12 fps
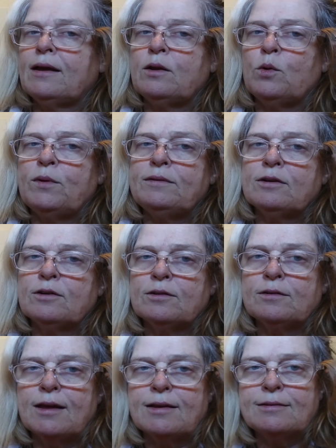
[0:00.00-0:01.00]
had always
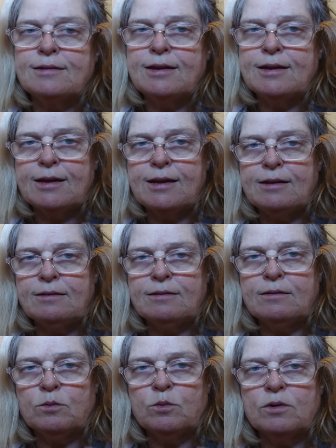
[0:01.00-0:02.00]
heard that
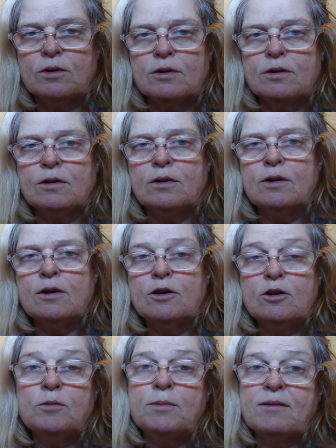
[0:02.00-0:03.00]
tikis
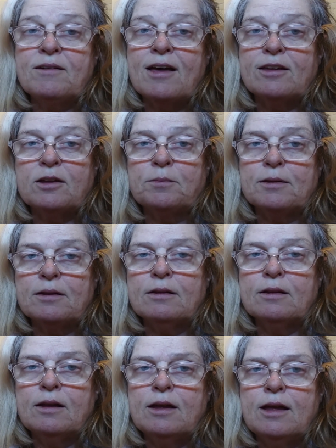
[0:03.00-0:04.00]
could be valuable,
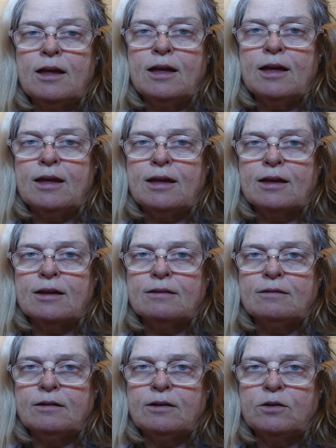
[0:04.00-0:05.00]

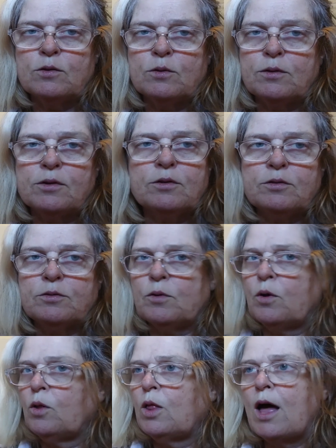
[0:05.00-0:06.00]
and there's
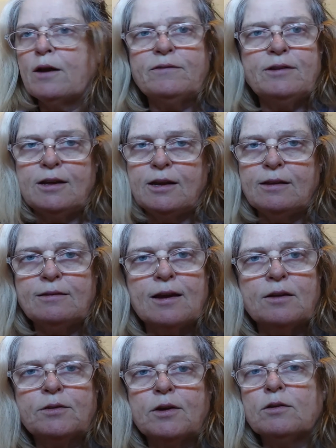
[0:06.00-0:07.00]
a lot of tikis
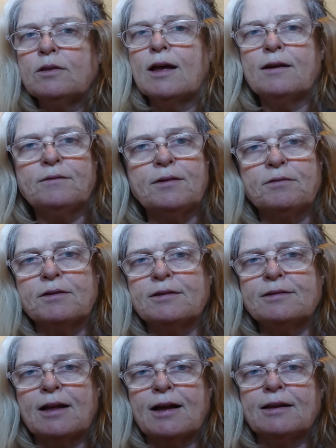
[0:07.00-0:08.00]
out there, a lot of different
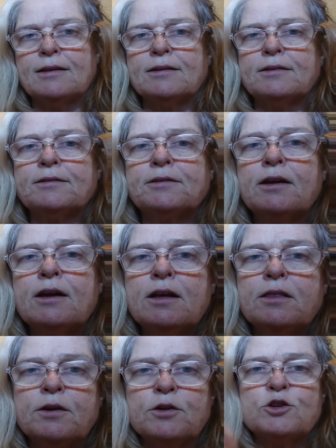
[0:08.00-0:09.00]
styles.
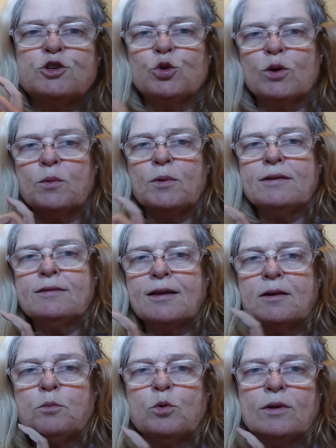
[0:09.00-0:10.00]
There's short ones
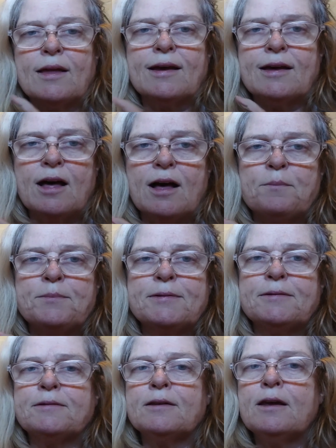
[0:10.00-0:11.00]
that are more like
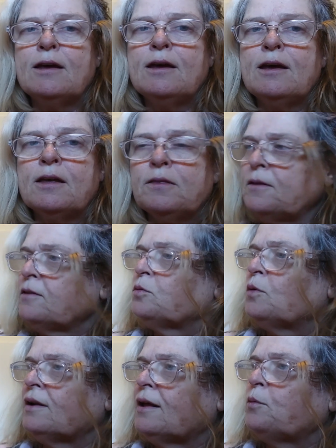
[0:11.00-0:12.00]
cups. This
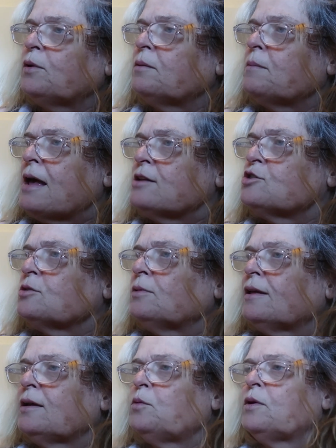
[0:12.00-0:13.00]
one I would imagine
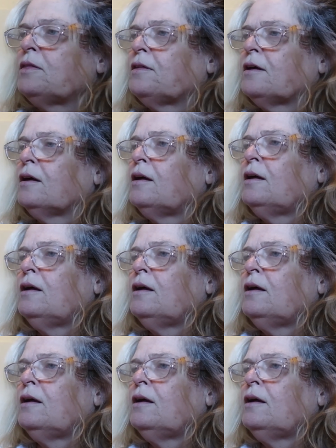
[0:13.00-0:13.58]
like with a